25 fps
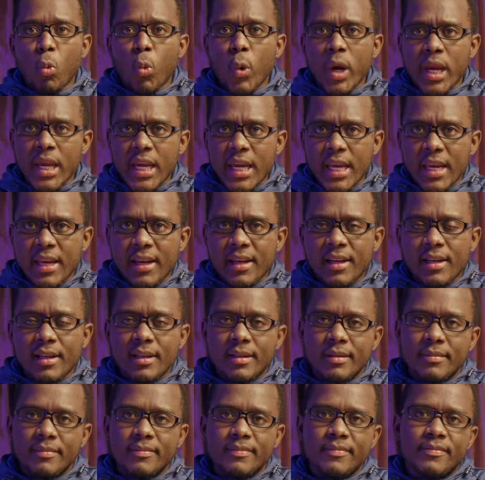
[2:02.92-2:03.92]
winning?
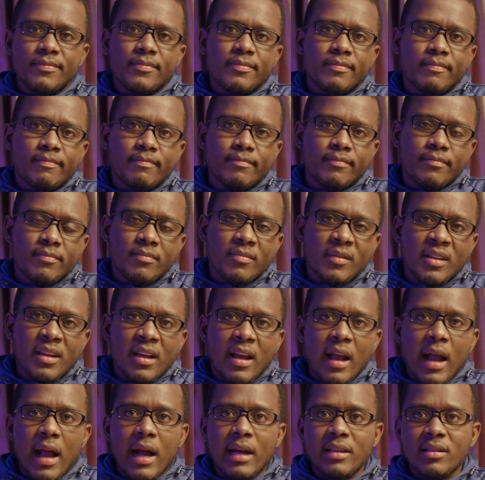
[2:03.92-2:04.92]

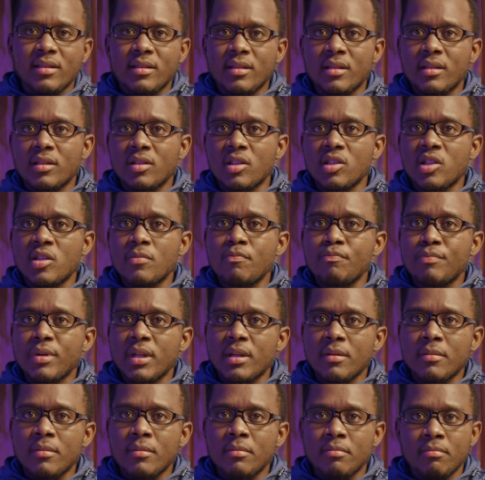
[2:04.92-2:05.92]
As Xi
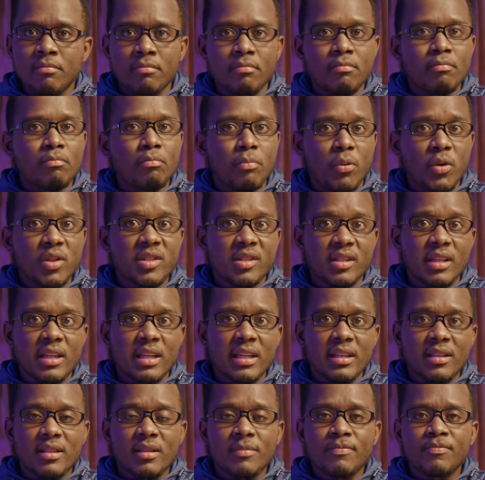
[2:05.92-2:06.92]
Jinping puts
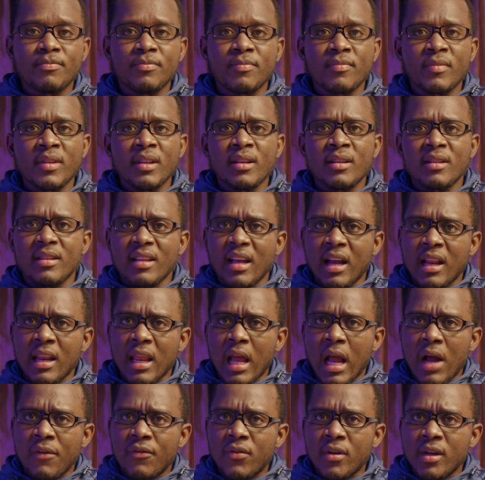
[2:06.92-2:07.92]
it, that
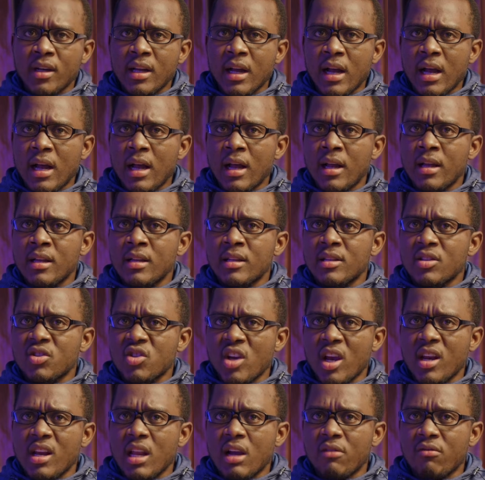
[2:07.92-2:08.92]

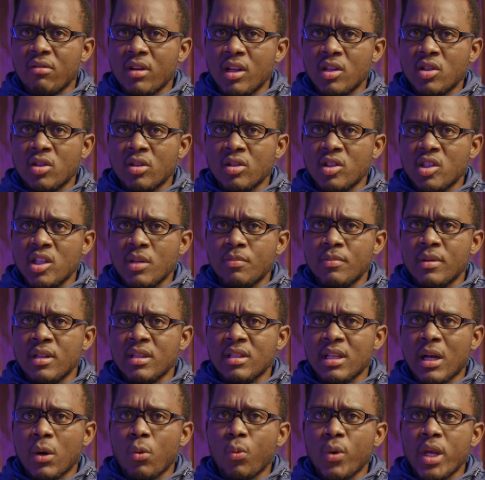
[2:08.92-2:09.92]
Africa-China relationship
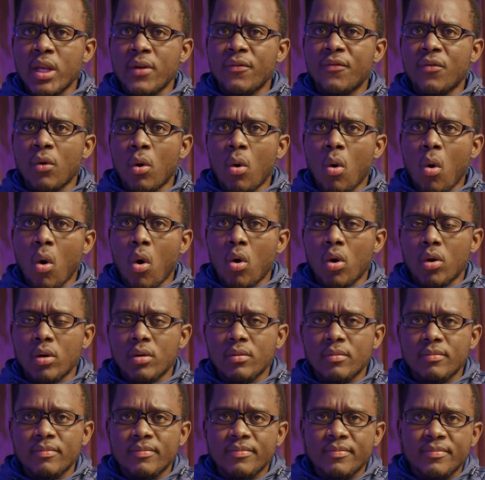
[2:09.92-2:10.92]
is a win for all?
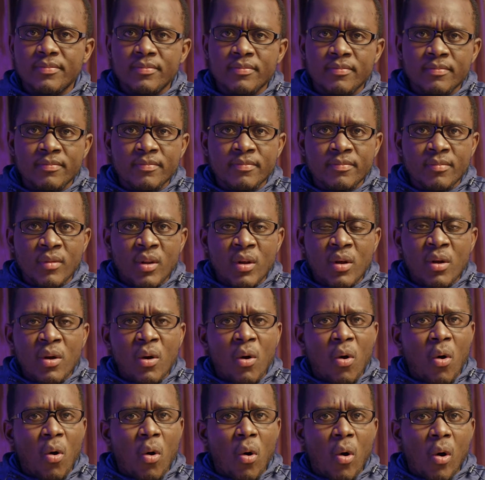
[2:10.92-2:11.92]

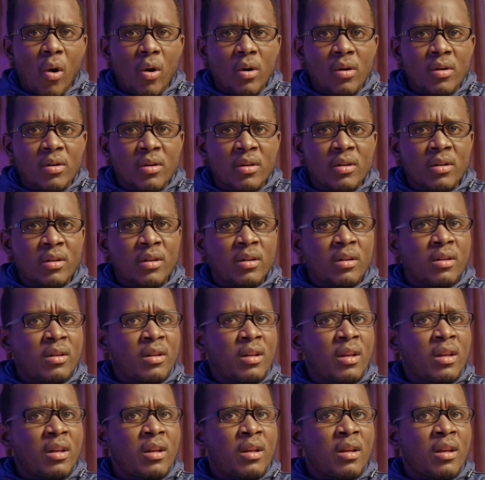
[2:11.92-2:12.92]
Or
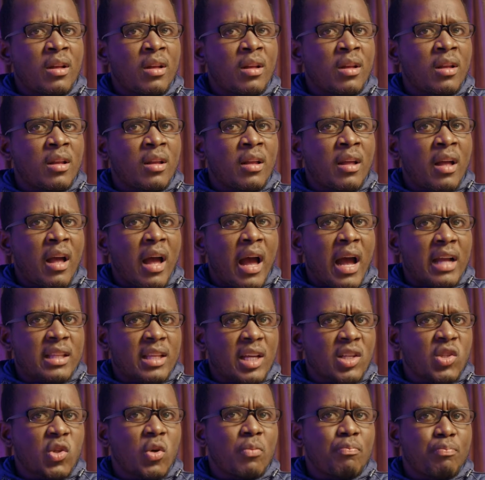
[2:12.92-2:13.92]
are
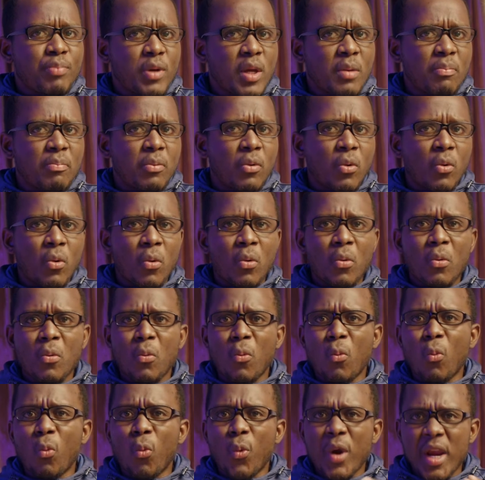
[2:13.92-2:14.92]
there some people
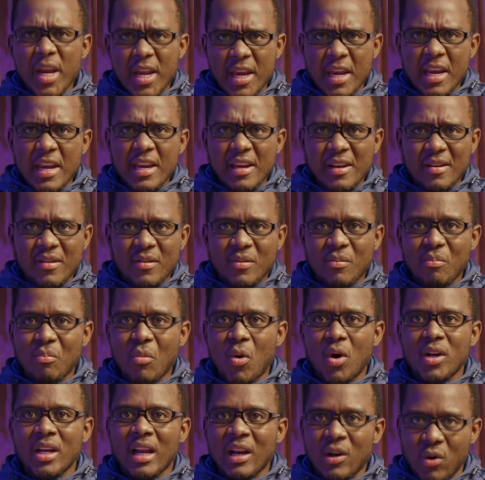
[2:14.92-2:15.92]
winning
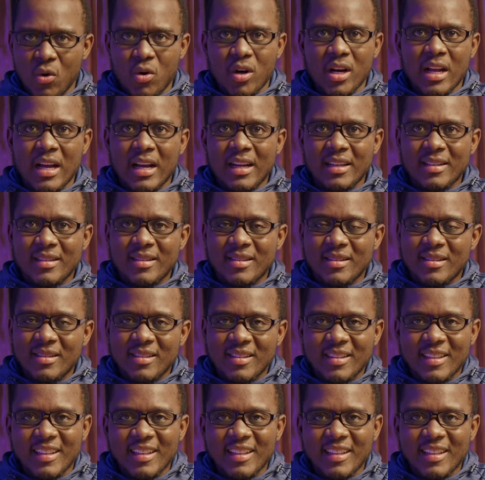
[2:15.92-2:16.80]
more than others?